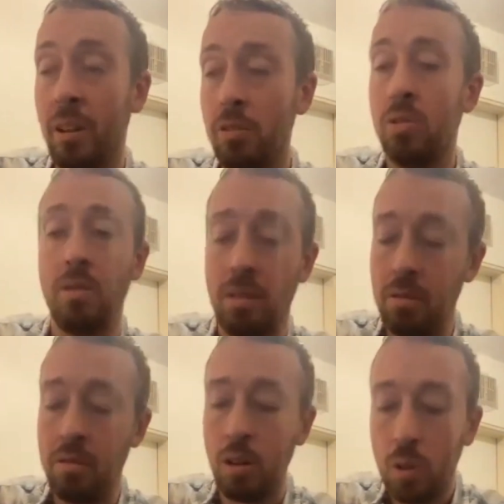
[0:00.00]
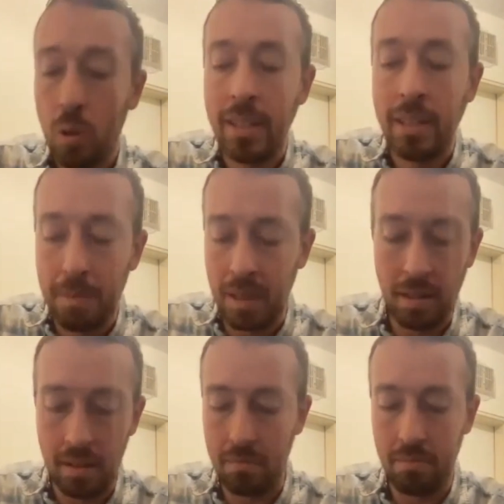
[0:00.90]
there are going to
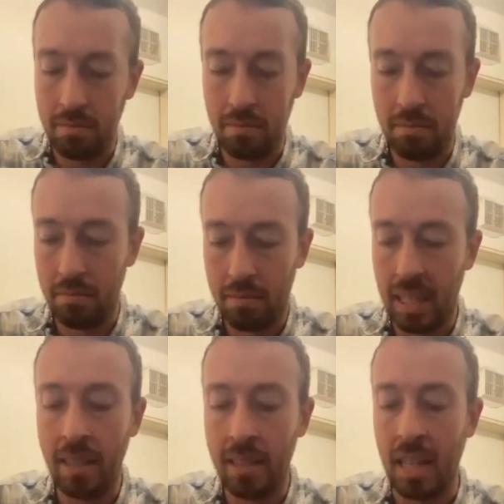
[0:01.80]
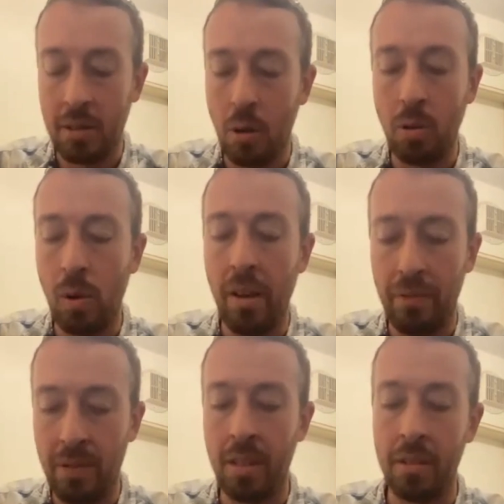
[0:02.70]
be things that don't quite
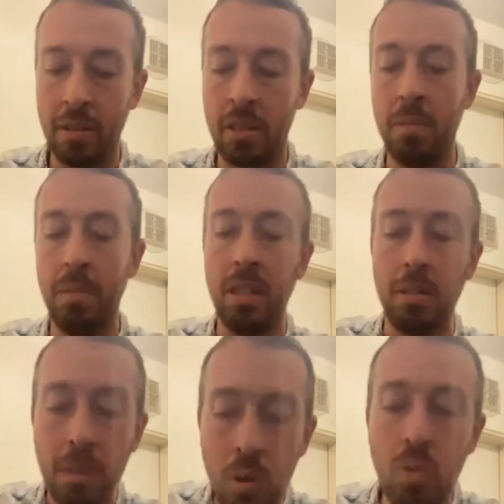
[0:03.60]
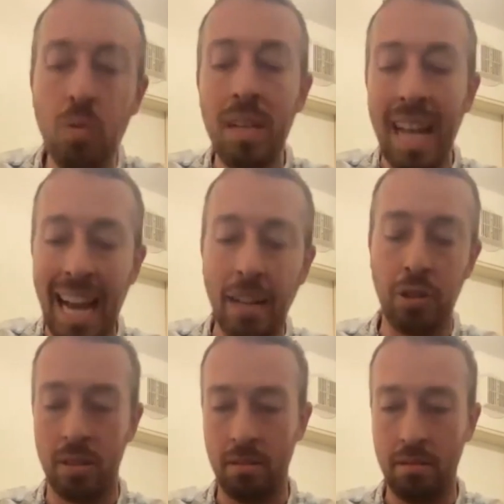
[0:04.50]
fit it. There's going to be an immune
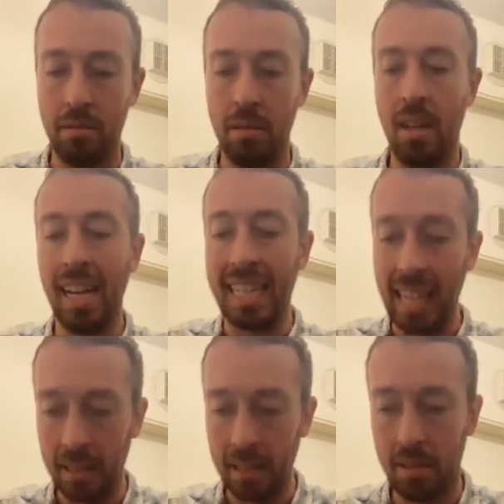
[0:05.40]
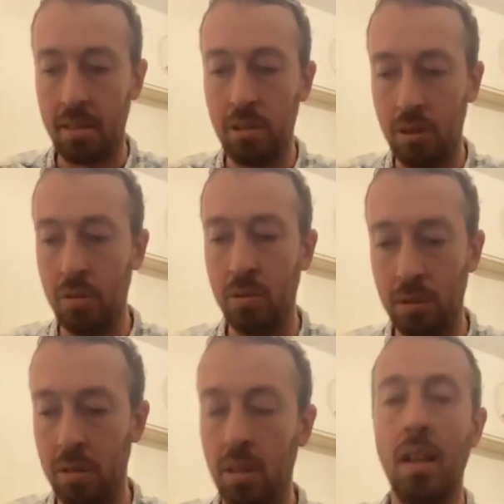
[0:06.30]
reaction against
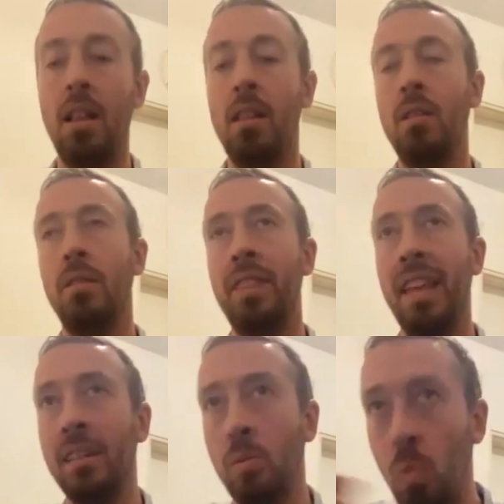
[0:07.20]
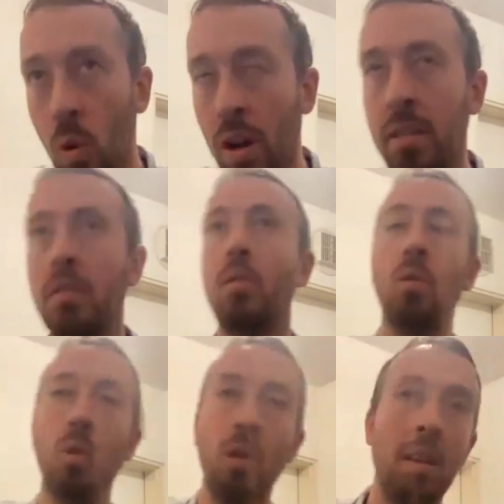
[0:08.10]
Jews that has
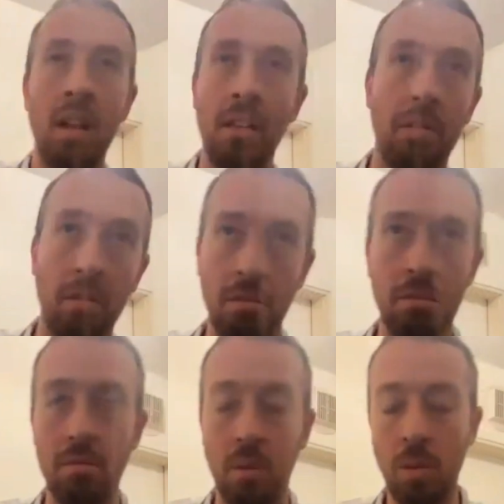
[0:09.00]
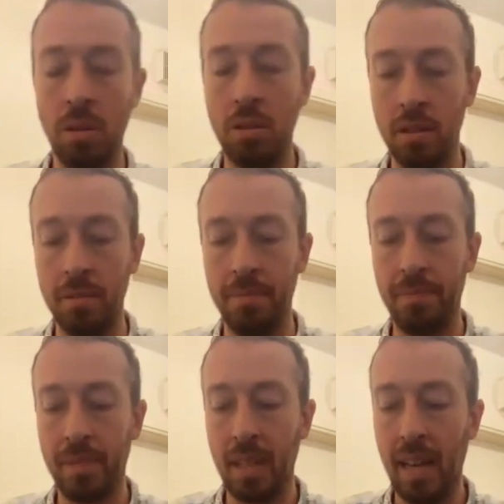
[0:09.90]
one or another
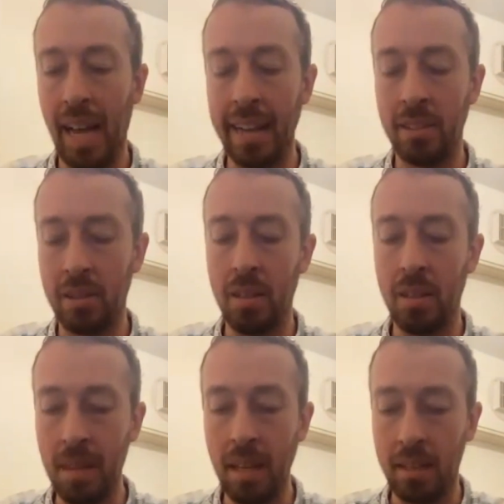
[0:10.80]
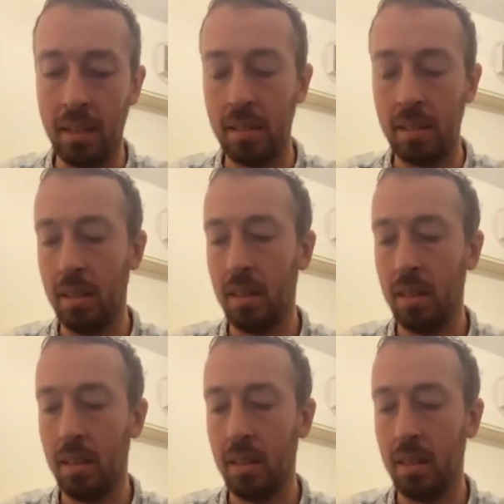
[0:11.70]
origin, and it's going to make